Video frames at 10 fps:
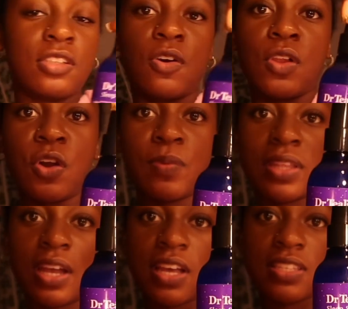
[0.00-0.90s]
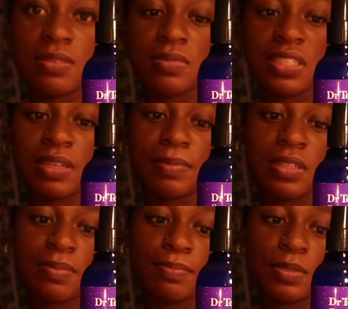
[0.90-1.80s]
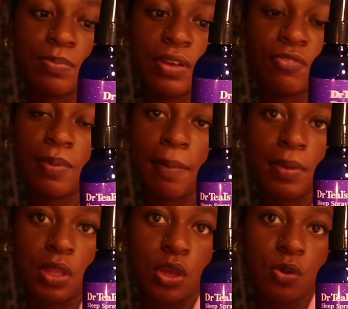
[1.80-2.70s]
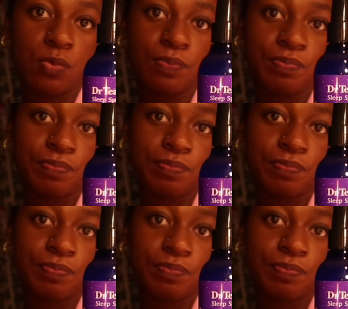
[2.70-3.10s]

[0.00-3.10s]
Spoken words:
to go along with that, I got some sleeping spray for my pillow.